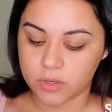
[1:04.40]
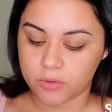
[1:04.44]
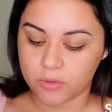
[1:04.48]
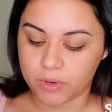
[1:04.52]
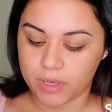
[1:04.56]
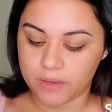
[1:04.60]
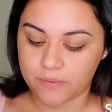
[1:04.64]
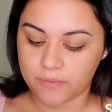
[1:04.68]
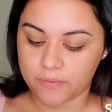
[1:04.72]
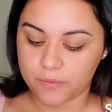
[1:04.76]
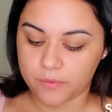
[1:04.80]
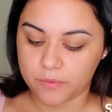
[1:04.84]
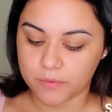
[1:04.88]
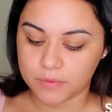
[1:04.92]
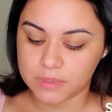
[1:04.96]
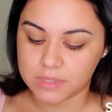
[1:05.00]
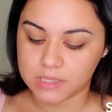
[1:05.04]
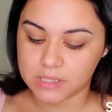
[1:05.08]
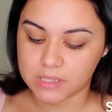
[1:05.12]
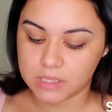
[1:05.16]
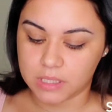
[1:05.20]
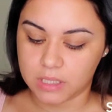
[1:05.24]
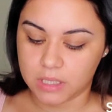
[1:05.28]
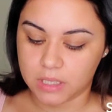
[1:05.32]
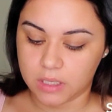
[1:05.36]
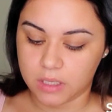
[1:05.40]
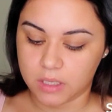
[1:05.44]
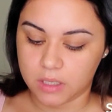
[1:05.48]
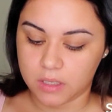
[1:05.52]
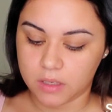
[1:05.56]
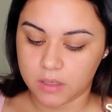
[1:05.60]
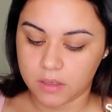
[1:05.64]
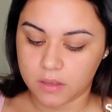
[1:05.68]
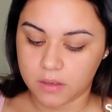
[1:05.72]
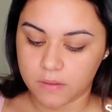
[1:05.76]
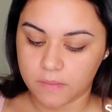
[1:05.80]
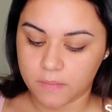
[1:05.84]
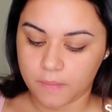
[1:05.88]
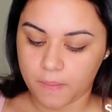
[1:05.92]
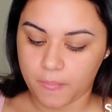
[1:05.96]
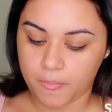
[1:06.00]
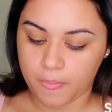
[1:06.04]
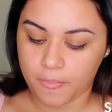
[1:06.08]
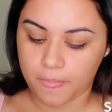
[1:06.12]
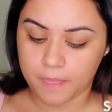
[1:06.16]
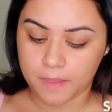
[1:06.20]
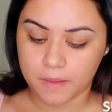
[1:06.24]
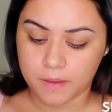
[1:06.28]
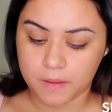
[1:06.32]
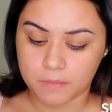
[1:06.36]
grapefruit seed,
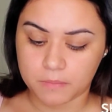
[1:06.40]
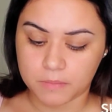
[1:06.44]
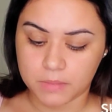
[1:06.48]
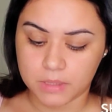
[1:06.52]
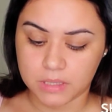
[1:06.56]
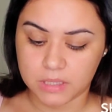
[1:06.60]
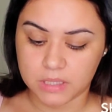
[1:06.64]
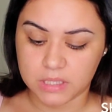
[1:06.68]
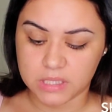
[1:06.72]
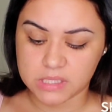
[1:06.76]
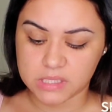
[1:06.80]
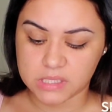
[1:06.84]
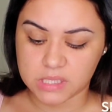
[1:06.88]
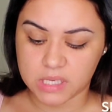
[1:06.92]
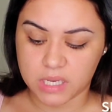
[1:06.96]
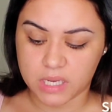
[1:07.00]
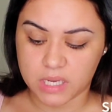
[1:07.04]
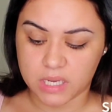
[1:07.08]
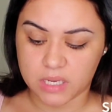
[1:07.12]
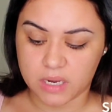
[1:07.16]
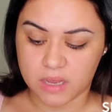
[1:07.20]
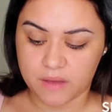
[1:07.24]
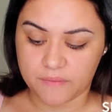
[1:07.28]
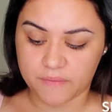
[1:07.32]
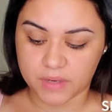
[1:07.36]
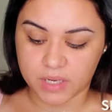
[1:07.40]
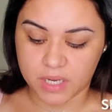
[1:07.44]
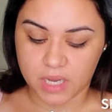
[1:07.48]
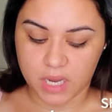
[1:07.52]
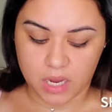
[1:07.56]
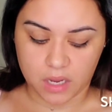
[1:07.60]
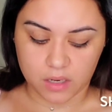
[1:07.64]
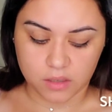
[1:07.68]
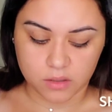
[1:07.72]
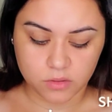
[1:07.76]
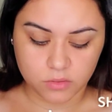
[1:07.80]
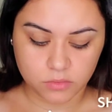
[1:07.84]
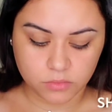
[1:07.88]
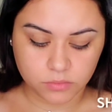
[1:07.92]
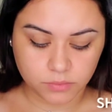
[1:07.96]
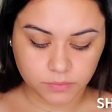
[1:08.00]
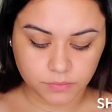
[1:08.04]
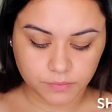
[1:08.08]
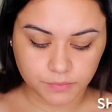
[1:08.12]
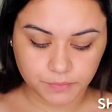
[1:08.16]
melissa, and avocado.